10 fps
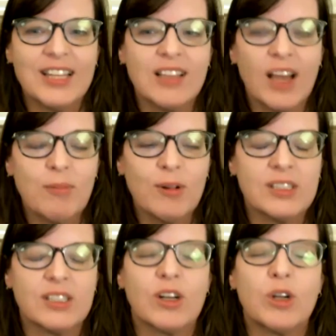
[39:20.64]

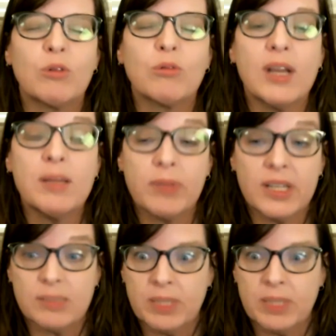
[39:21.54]
libraries are a great place.